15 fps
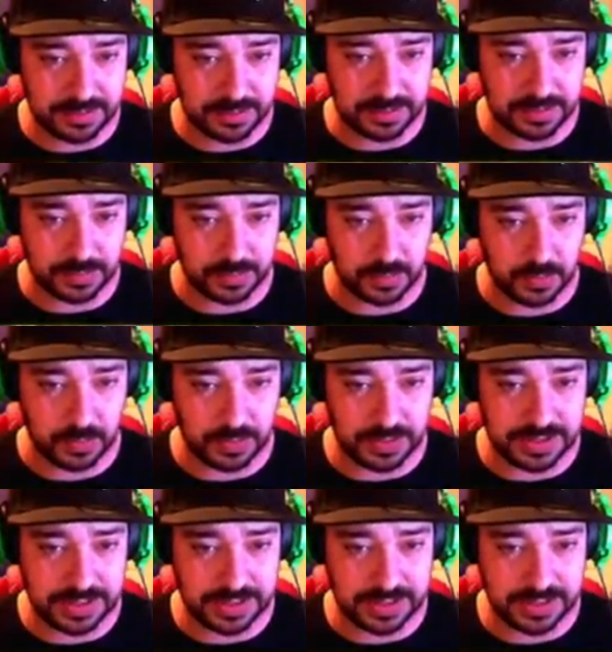Or some
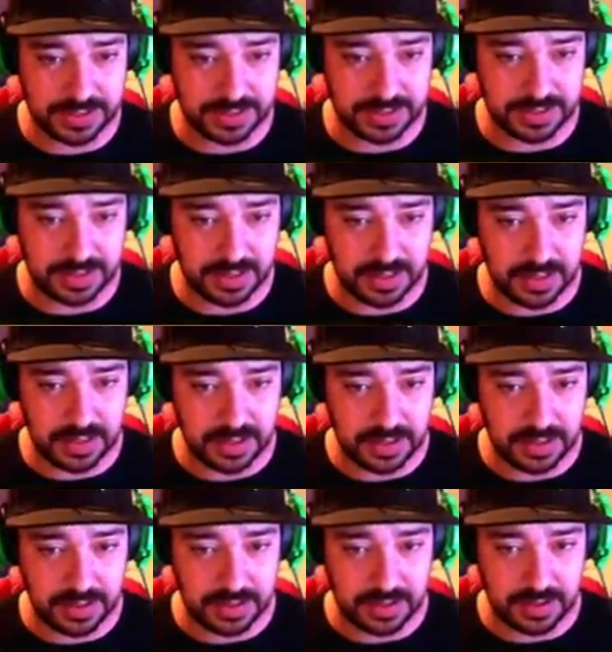water.
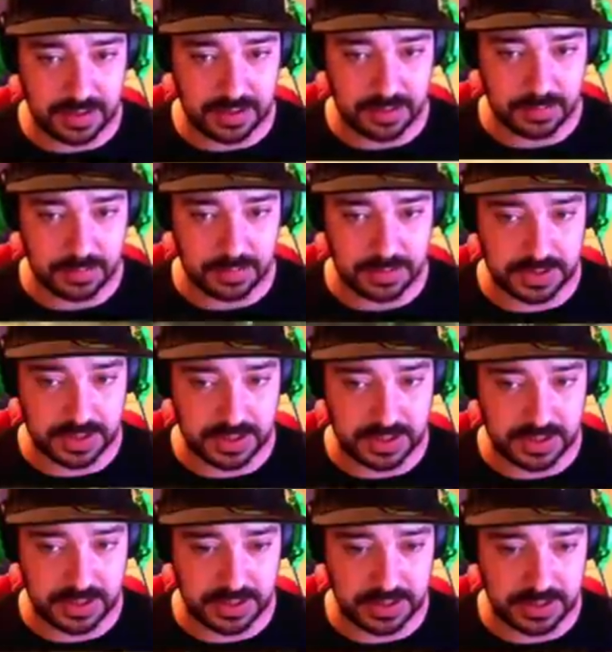Oh, water.
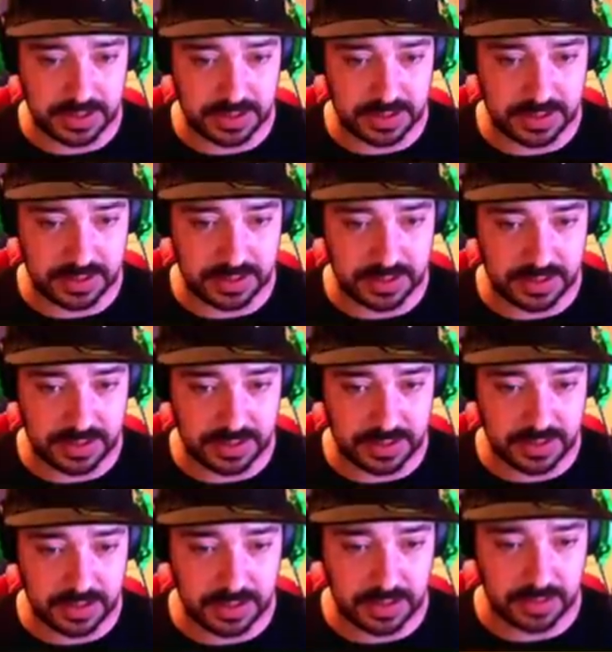
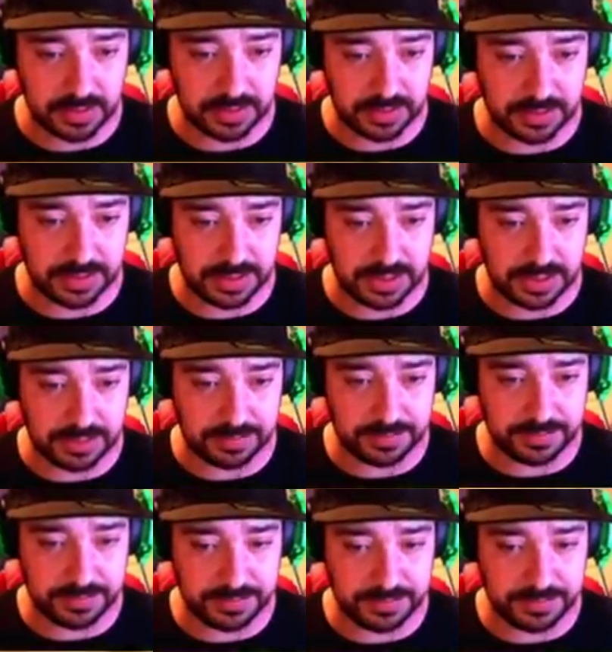Oh god, no.